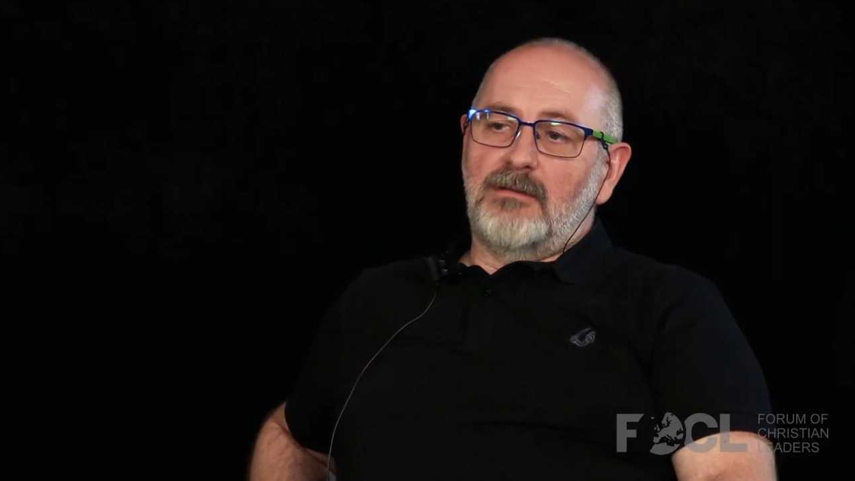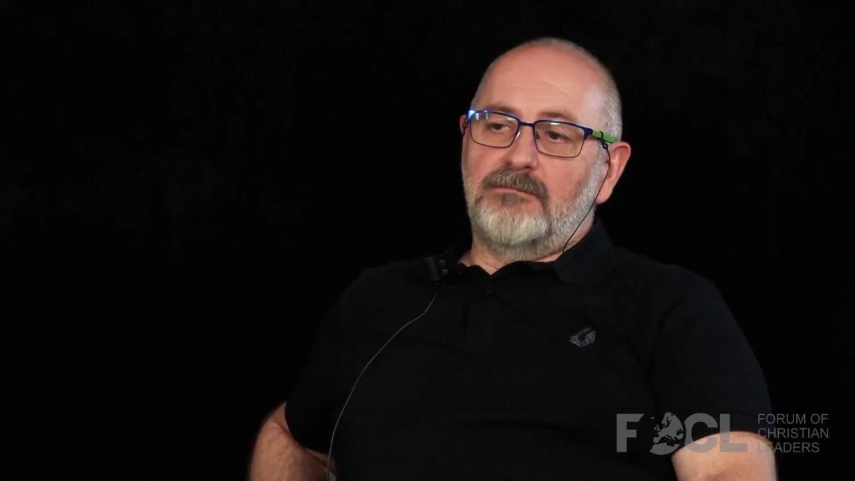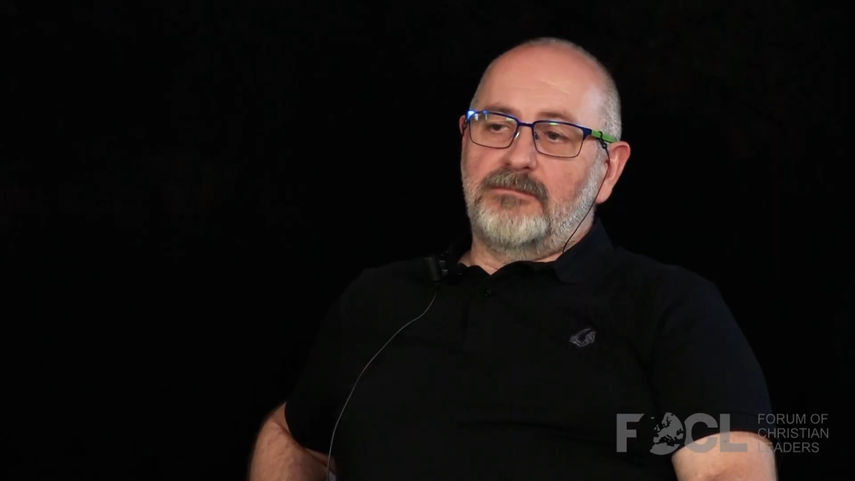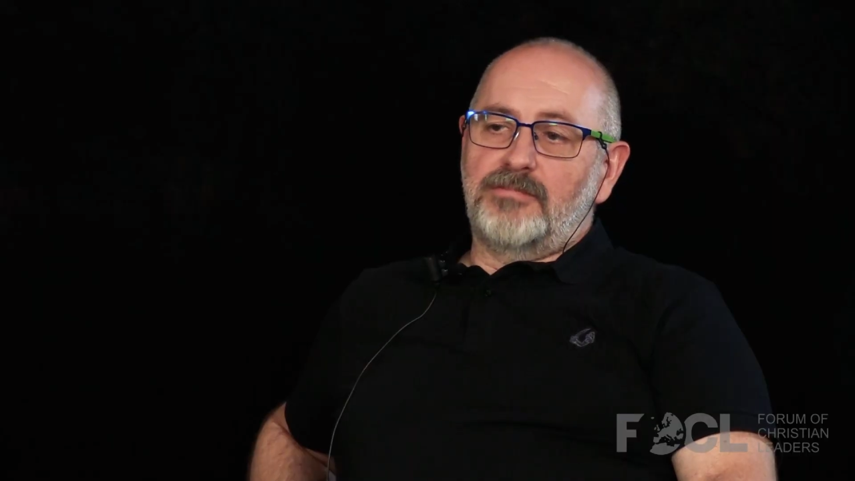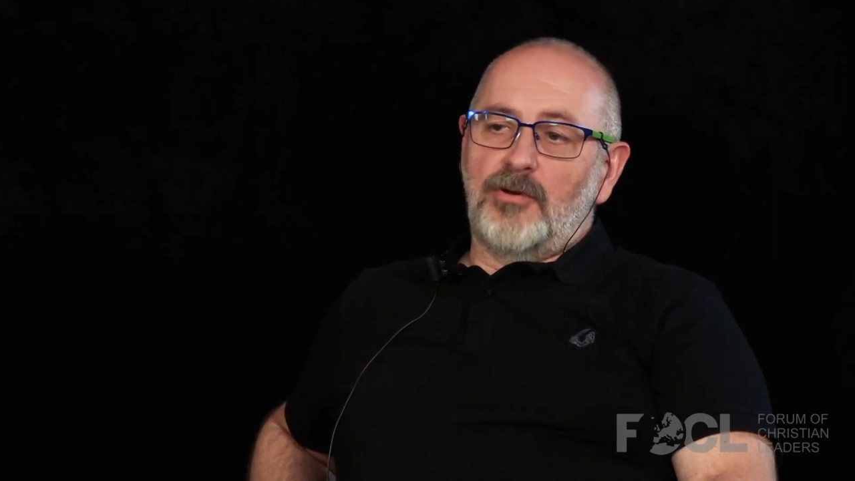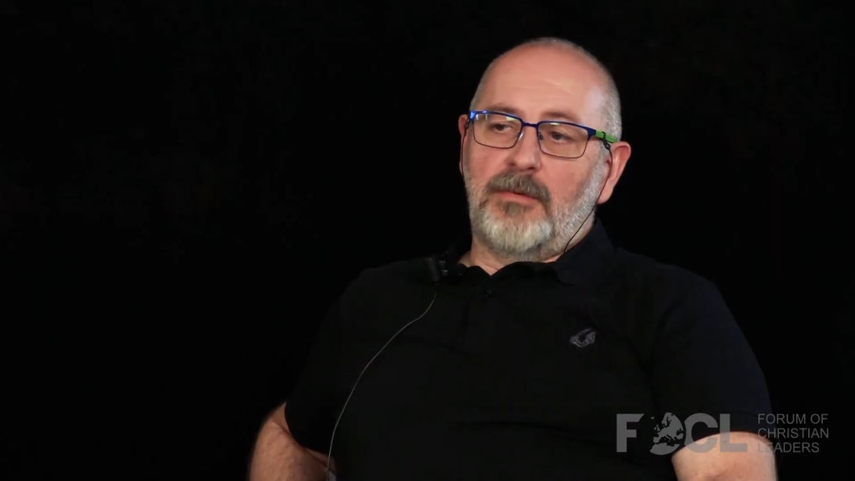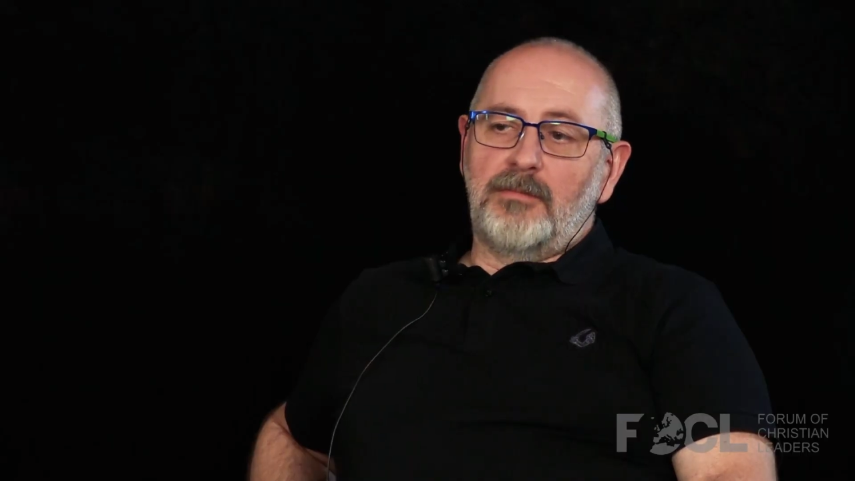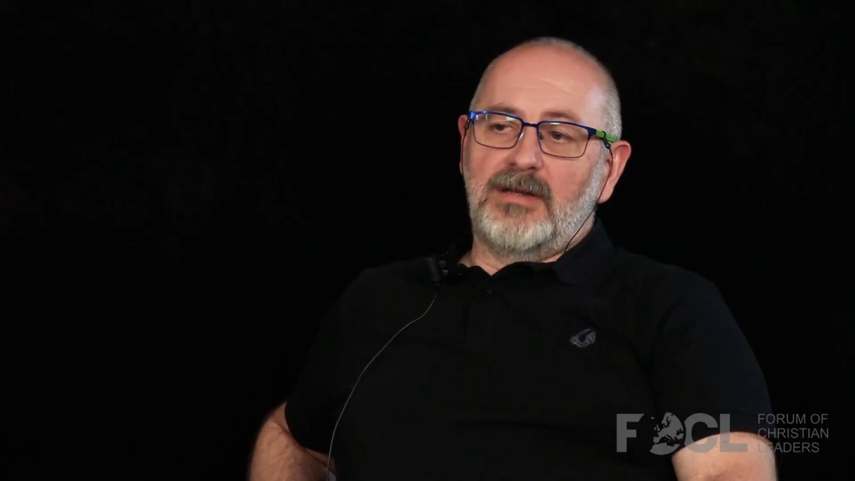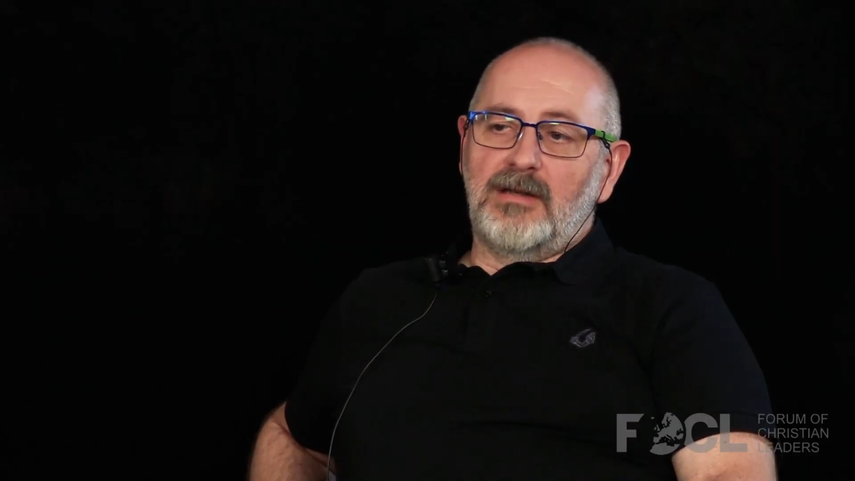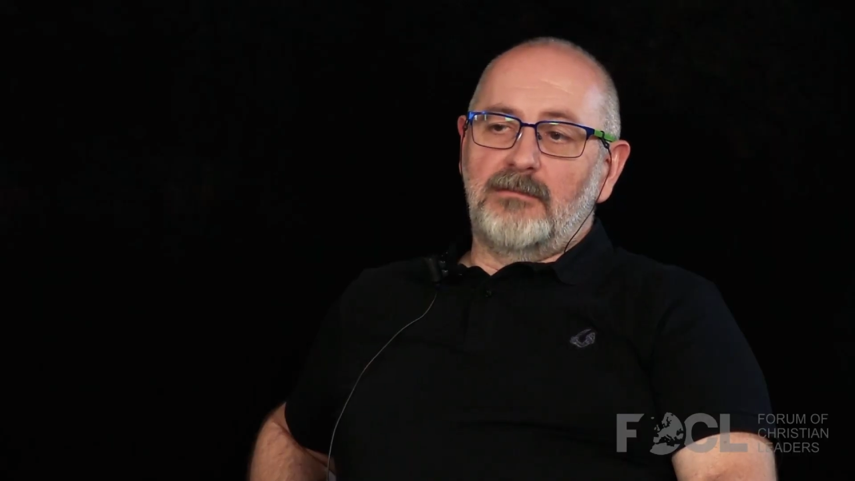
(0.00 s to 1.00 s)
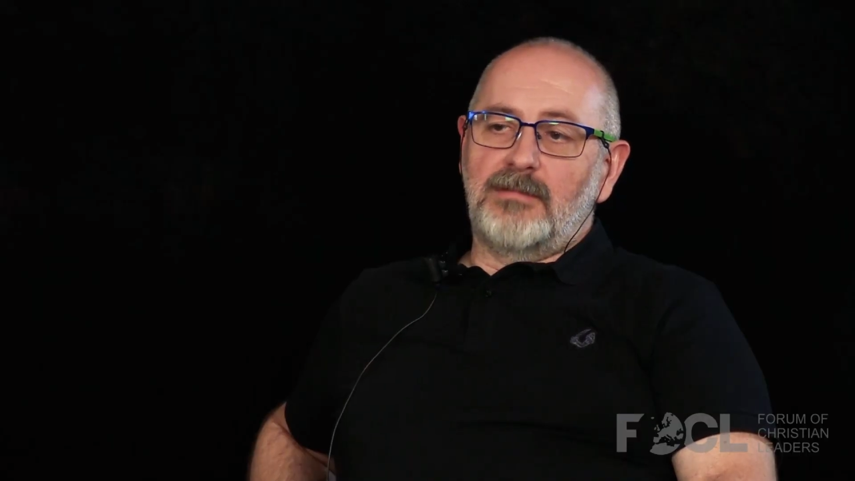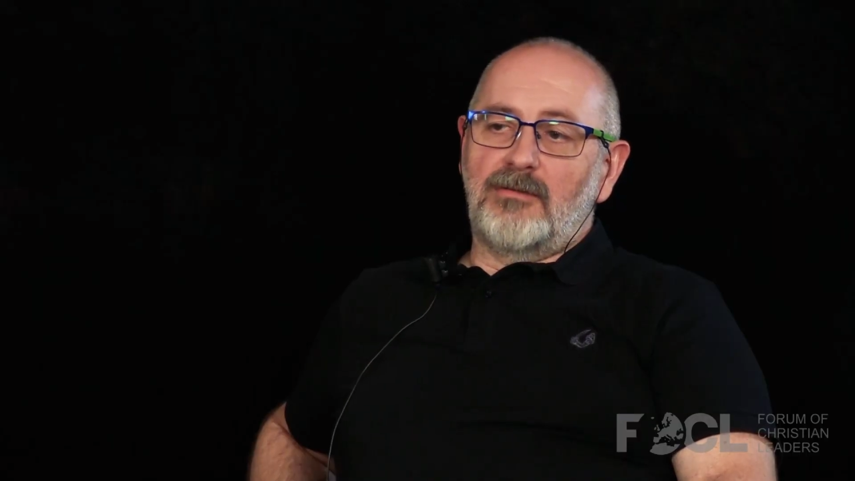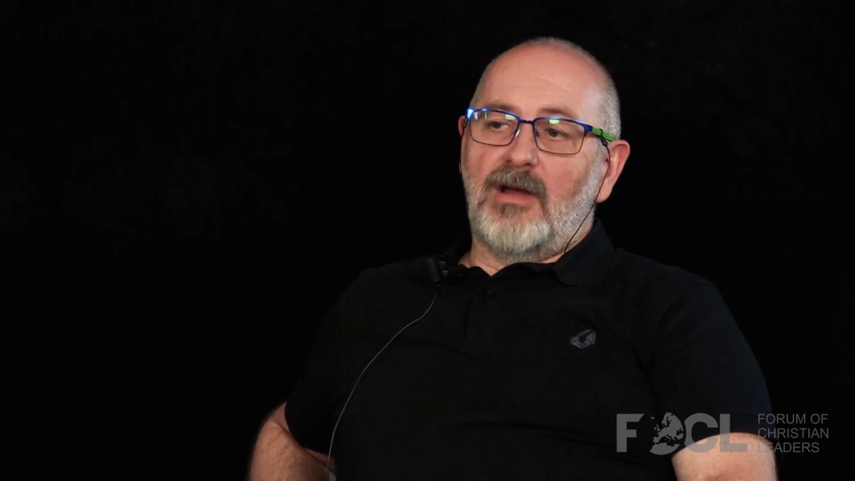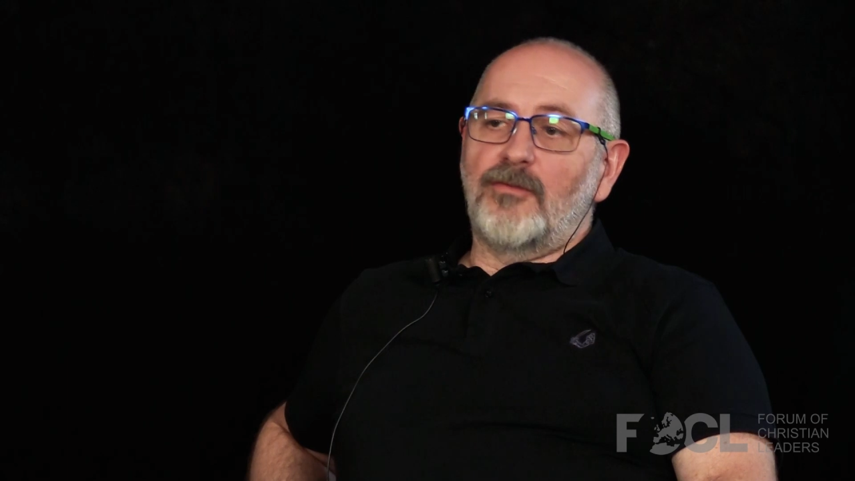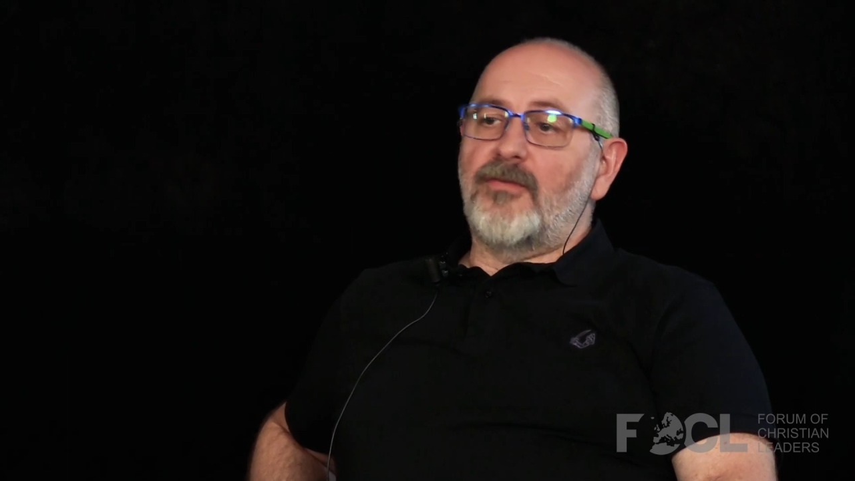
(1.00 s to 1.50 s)
are probably
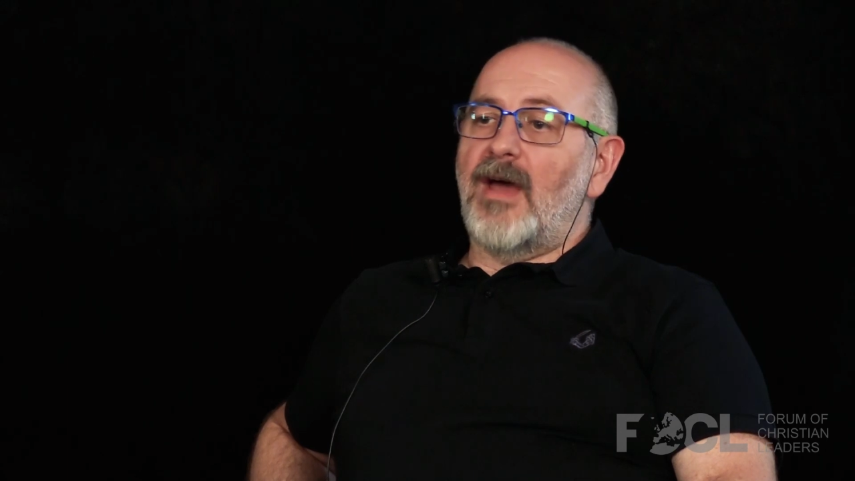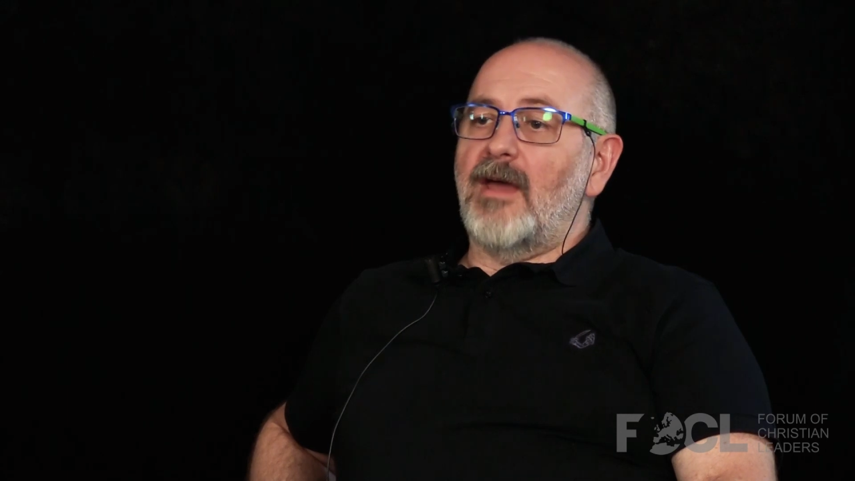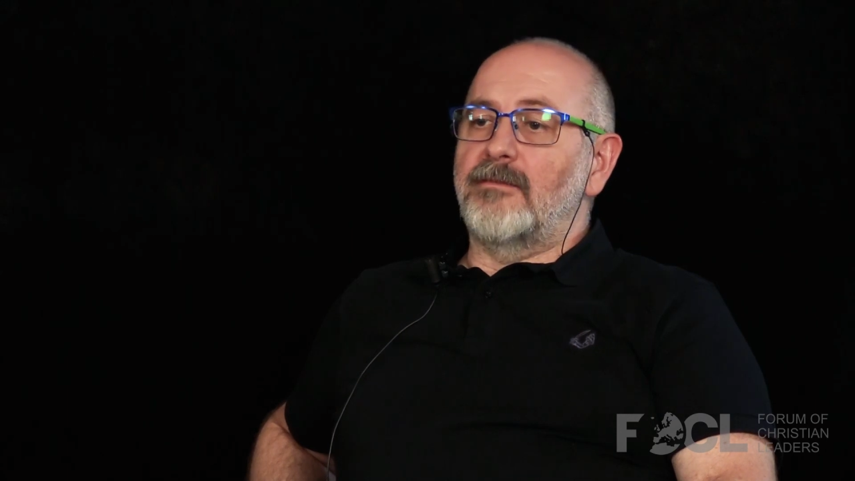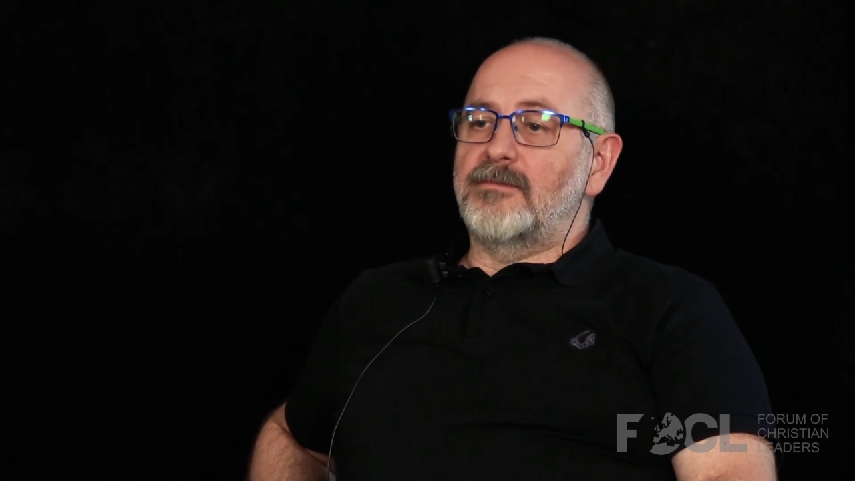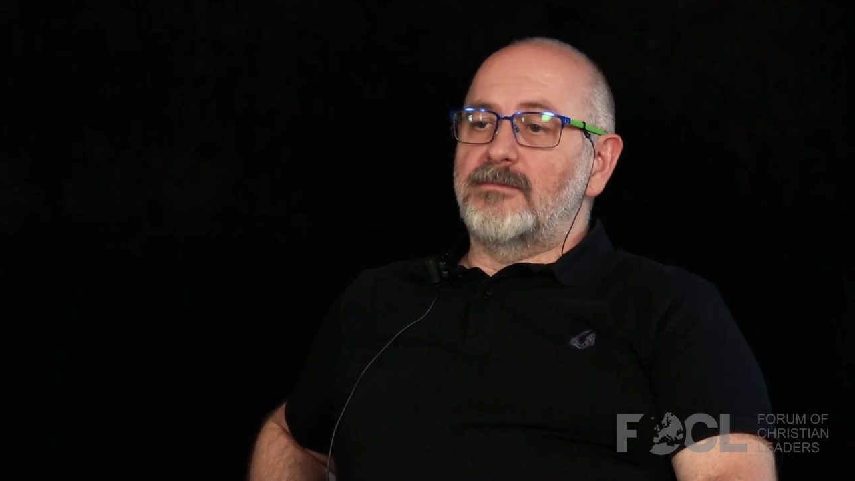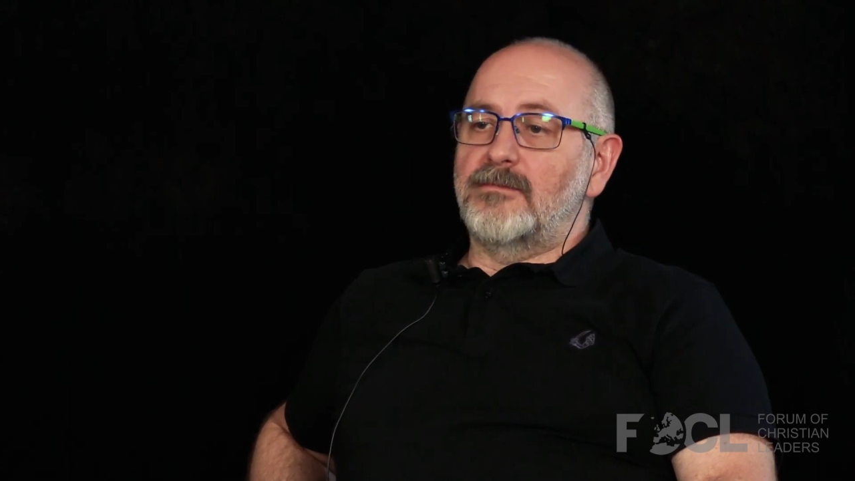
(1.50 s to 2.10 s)
around five